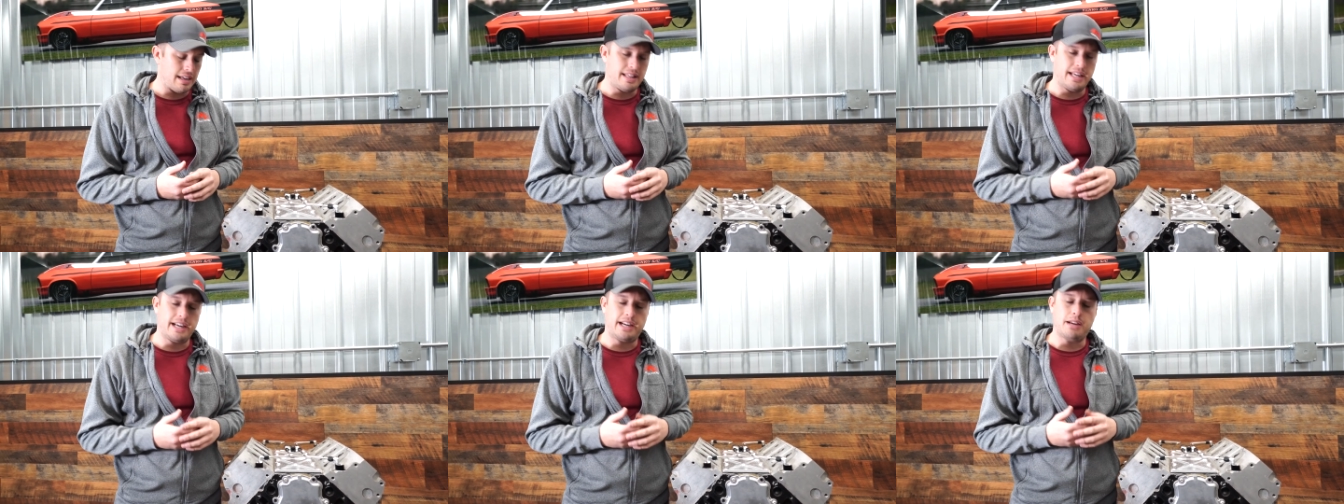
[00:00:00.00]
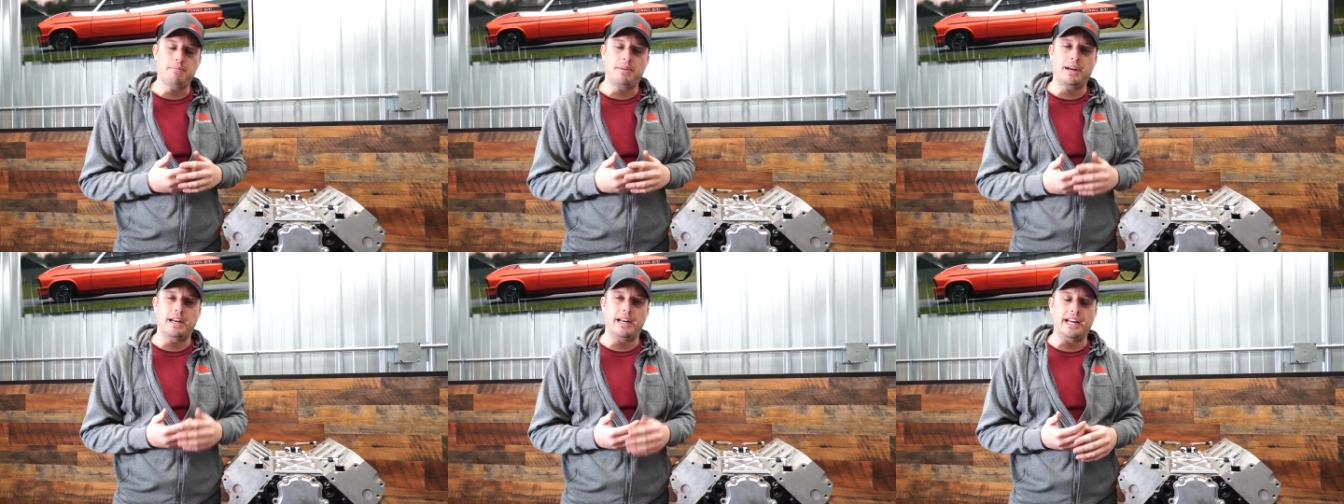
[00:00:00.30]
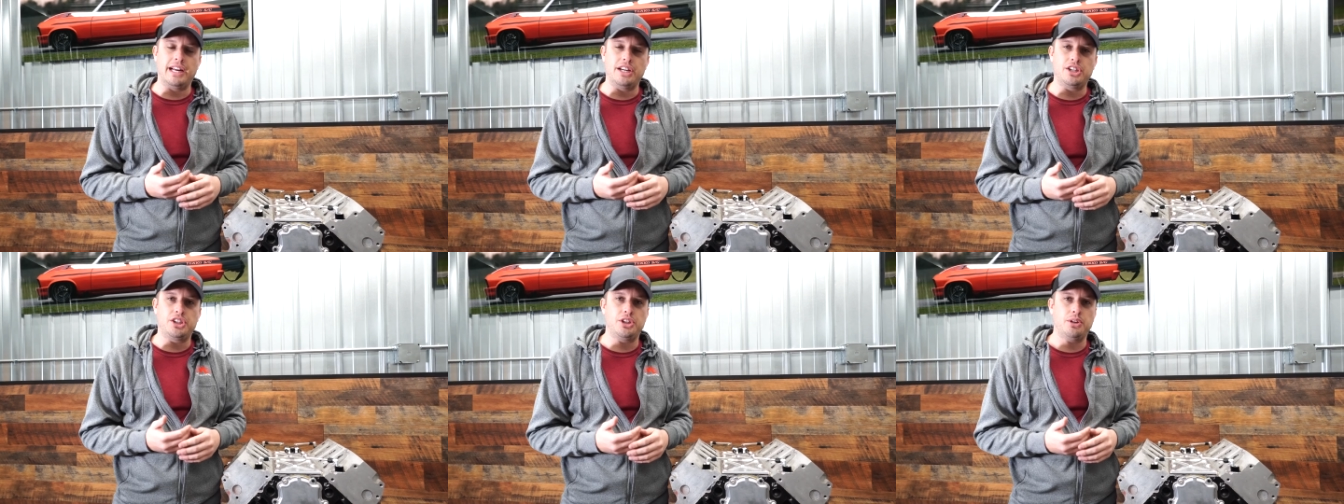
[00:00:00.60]
they can be an
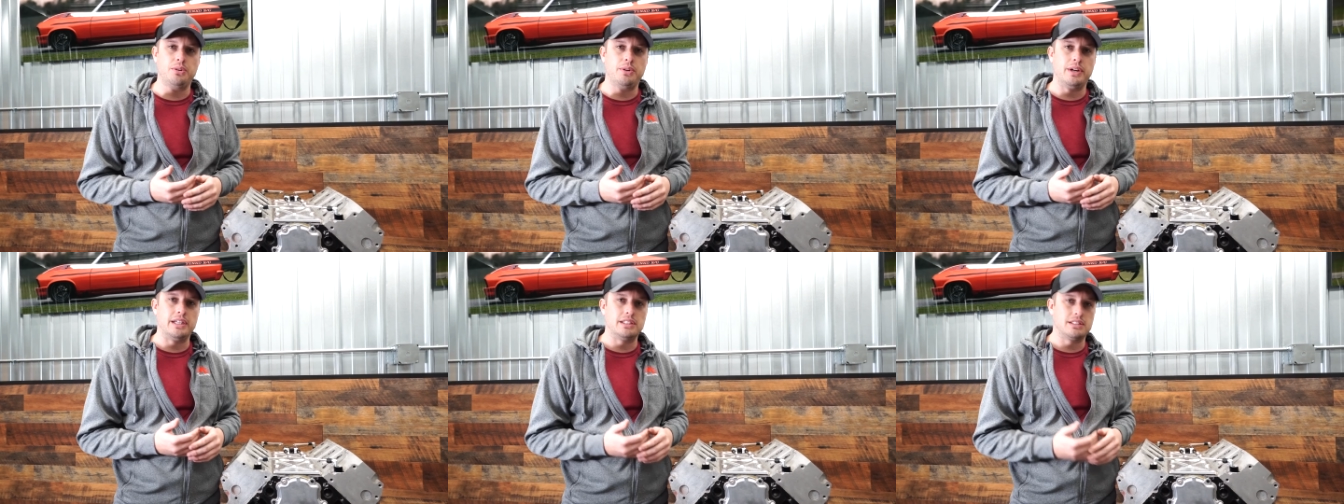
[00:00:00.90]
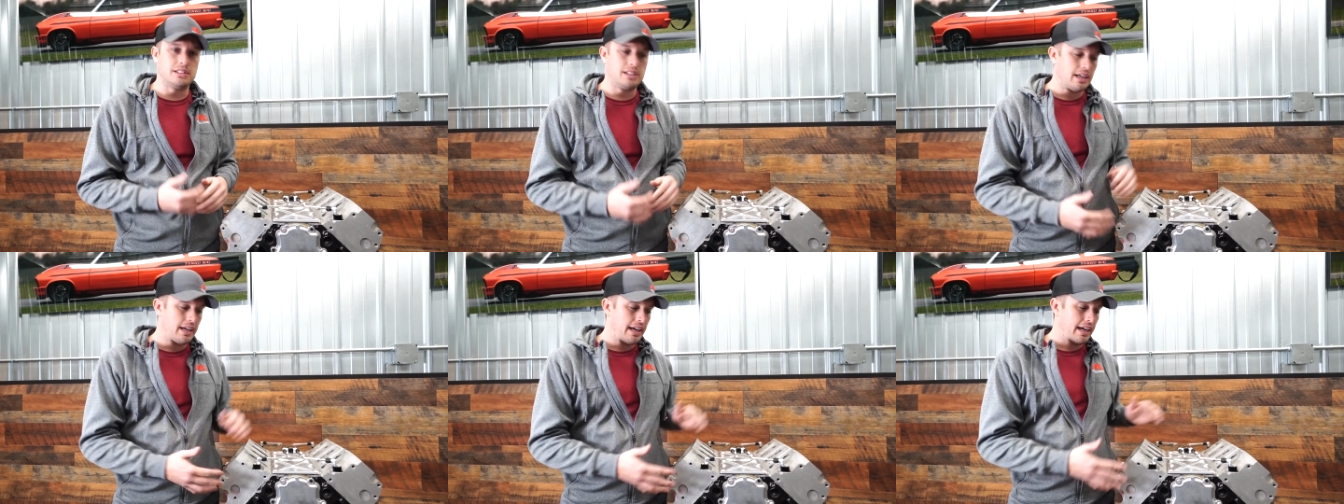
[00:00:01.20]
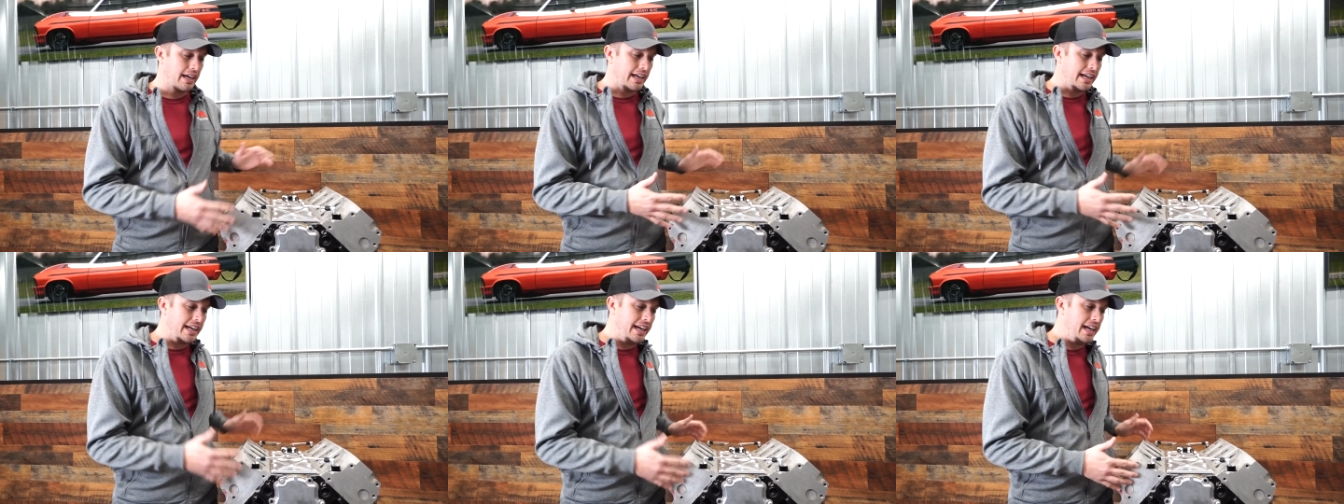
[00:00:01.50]
issue is
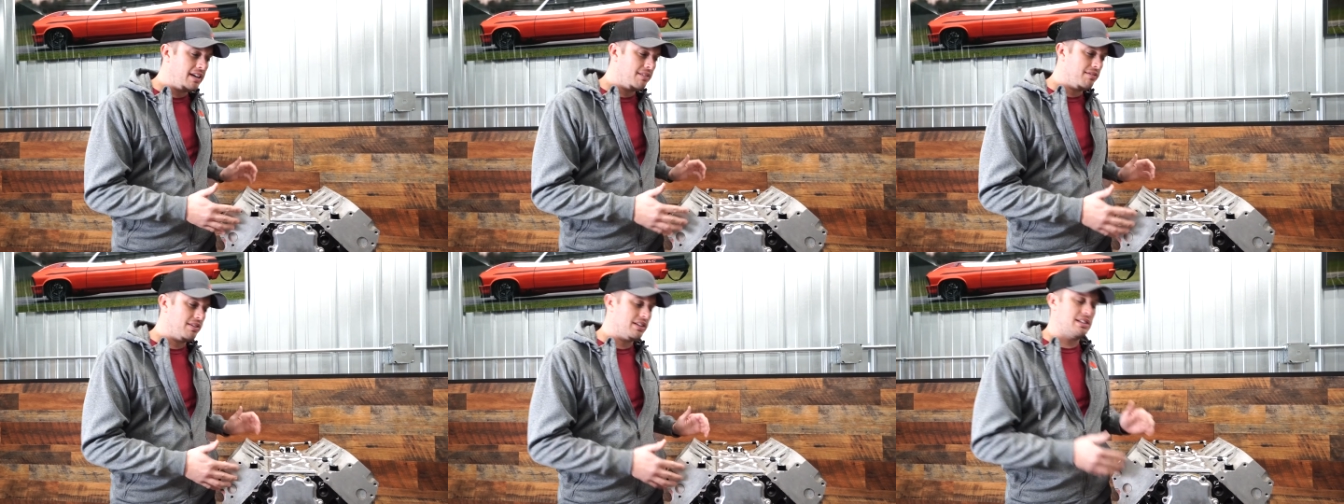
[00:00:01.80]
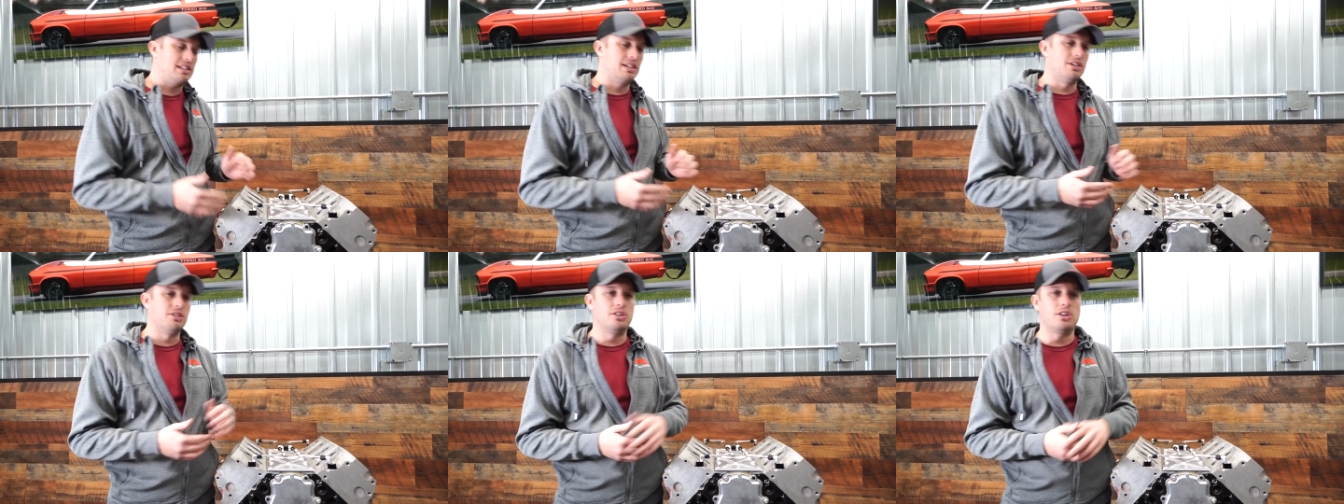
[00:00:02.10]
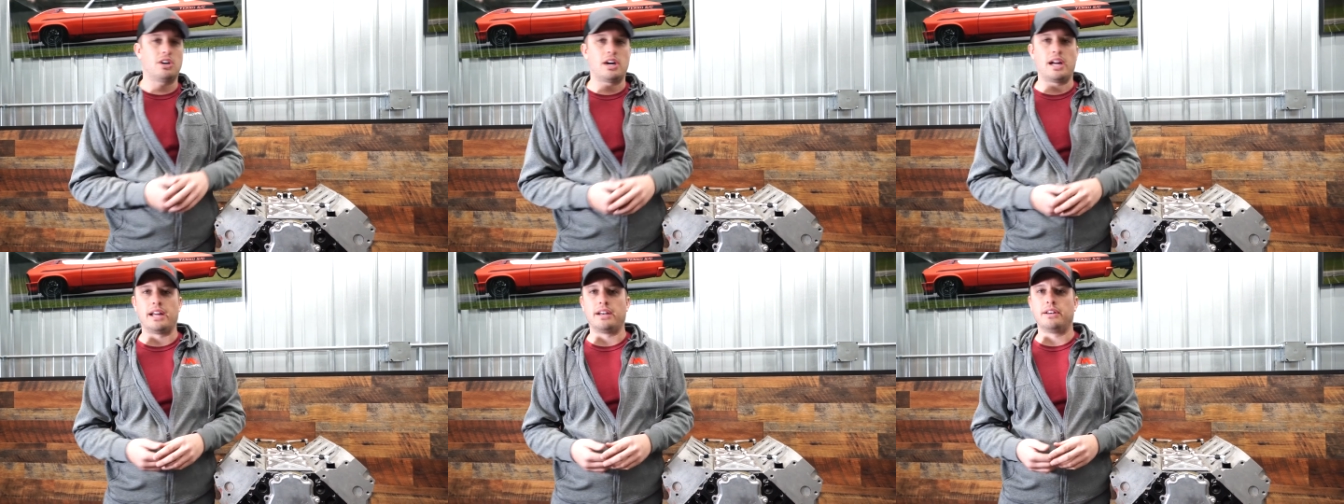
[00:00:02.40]
heat of the
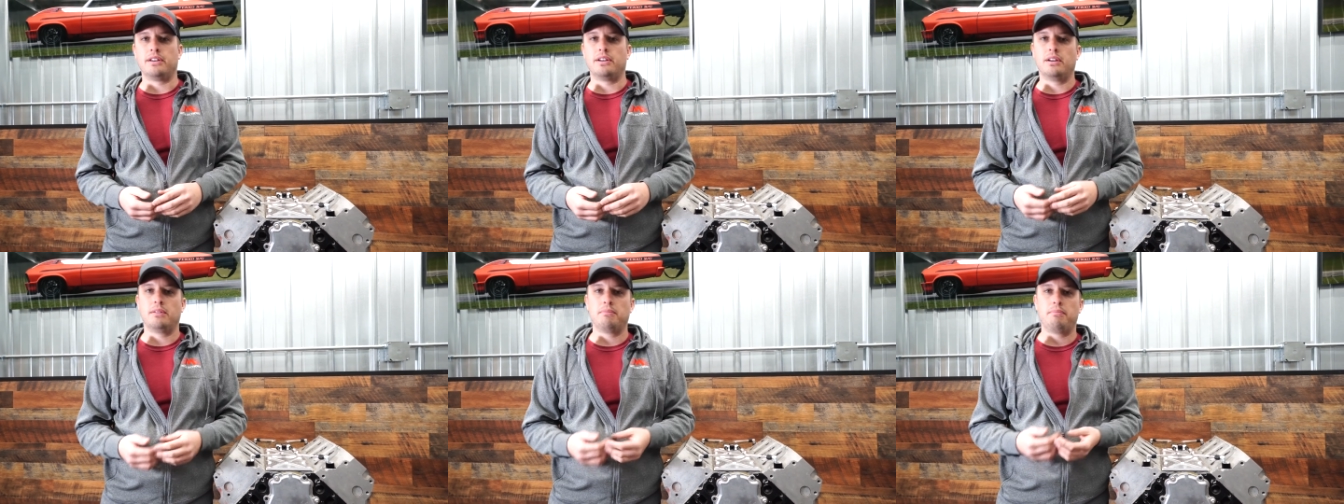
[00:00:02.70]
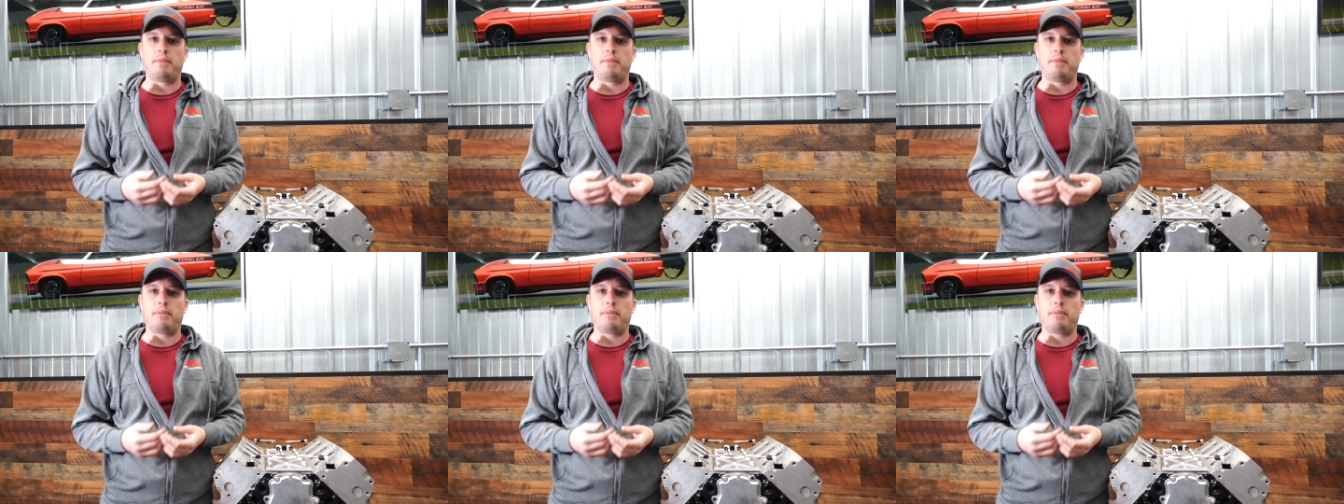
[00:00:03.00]
cylinder head.